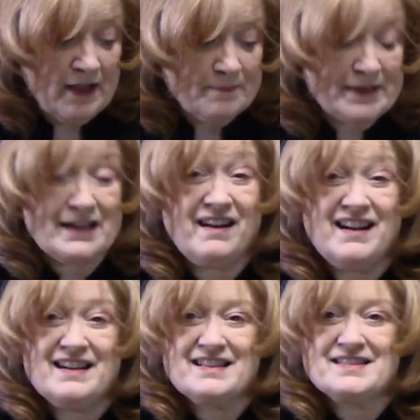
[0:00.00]

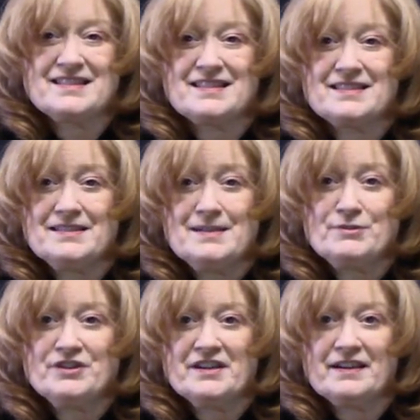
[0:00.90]
because it's
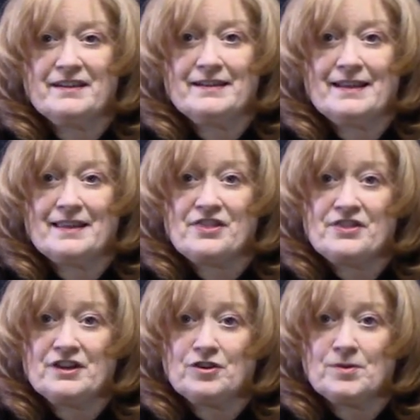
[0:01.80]
simmering in a
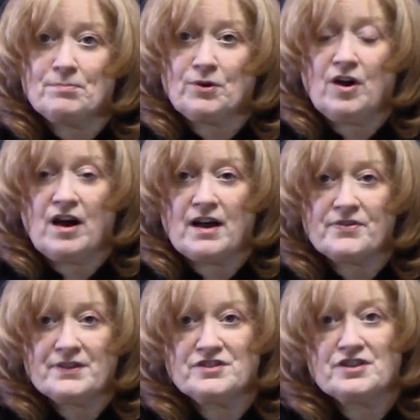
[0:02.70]
thicker
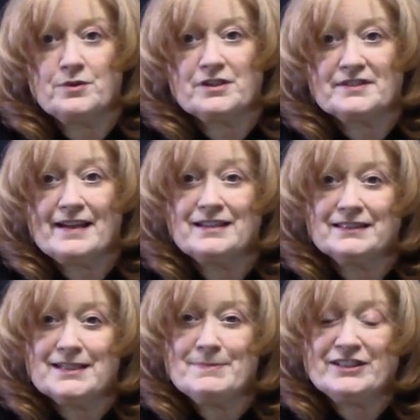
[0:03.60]
broth, and so it'll take a
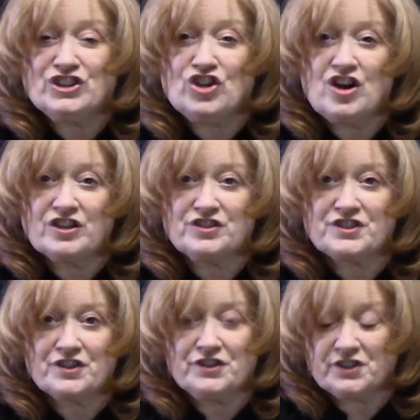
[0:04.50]
little bit longer
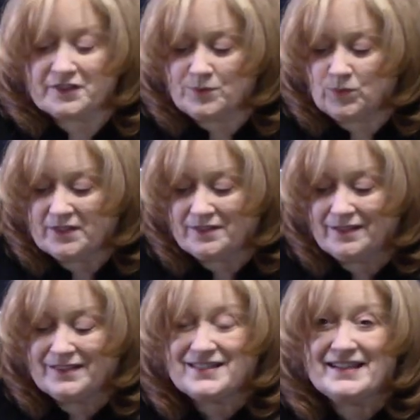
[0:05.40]
to cook than what
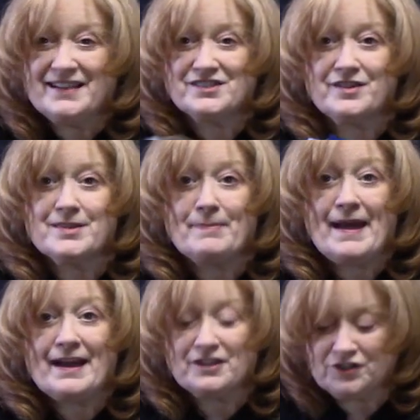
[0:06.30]
it states on the
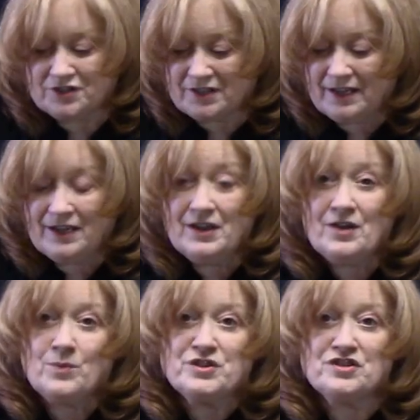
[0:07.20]
package
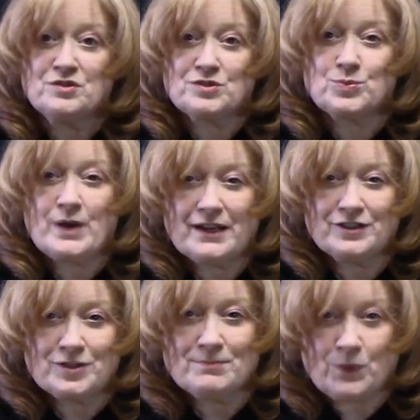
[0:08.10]
when you use
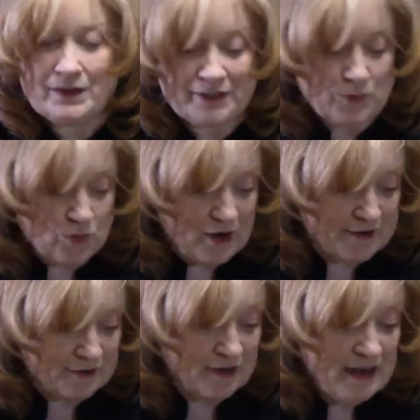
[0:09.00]
regular boiling
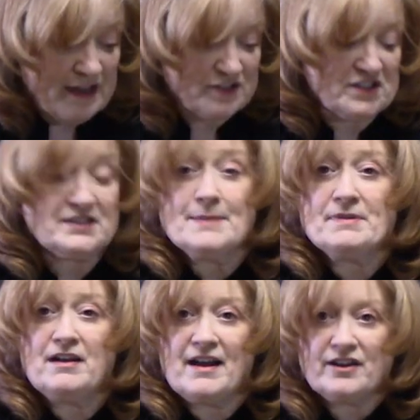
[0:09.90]
water. So just keep
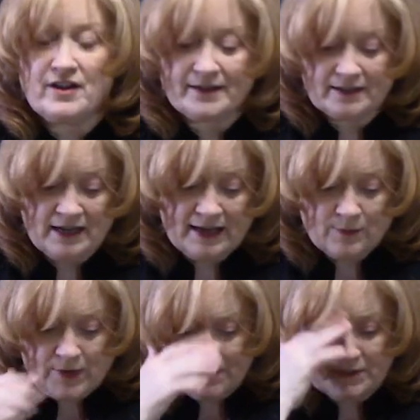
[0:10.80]
an eye on it. And
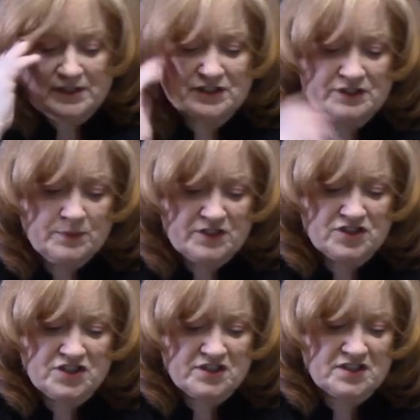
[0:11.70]
what I'm going to do is
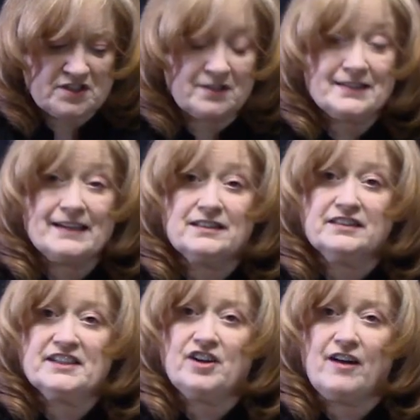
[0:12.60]
just take the
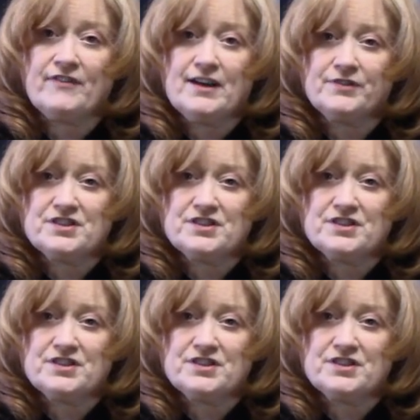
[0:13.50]
lid off every